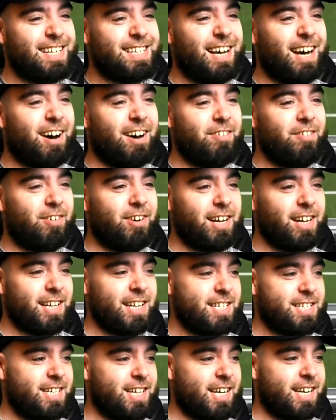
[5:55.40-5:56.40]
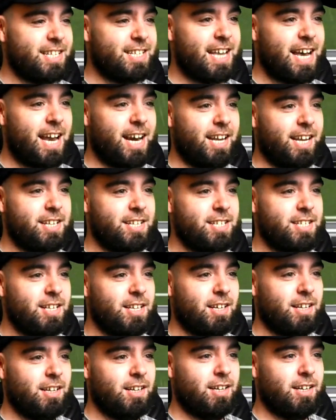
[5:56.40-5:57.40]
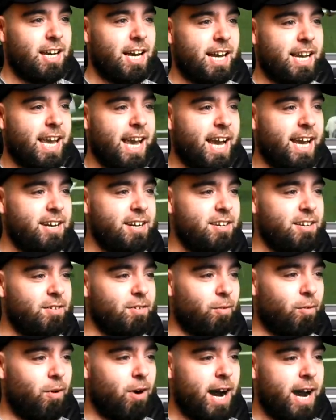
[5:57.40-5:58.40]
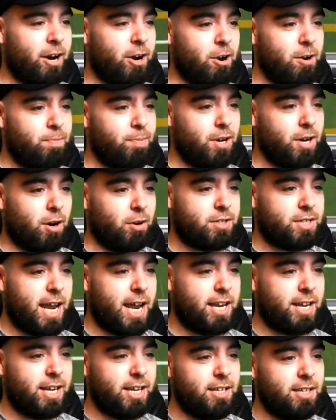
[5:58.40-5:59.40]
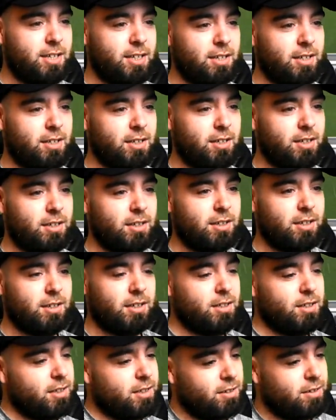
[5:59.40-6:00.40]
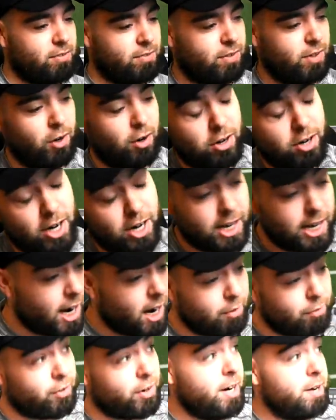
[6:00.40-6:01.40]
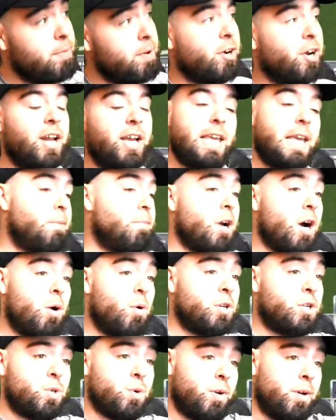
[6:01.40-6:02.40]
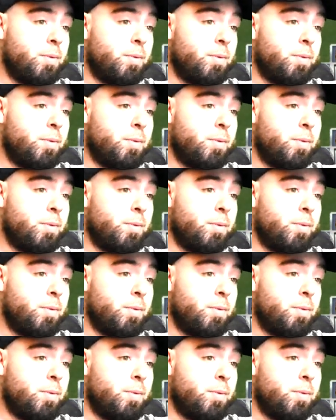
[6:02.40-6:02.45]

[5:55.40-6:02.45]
as unrealistic as that is, again, wide open, I'll take it. They're not going to cover him. I'm going to keep going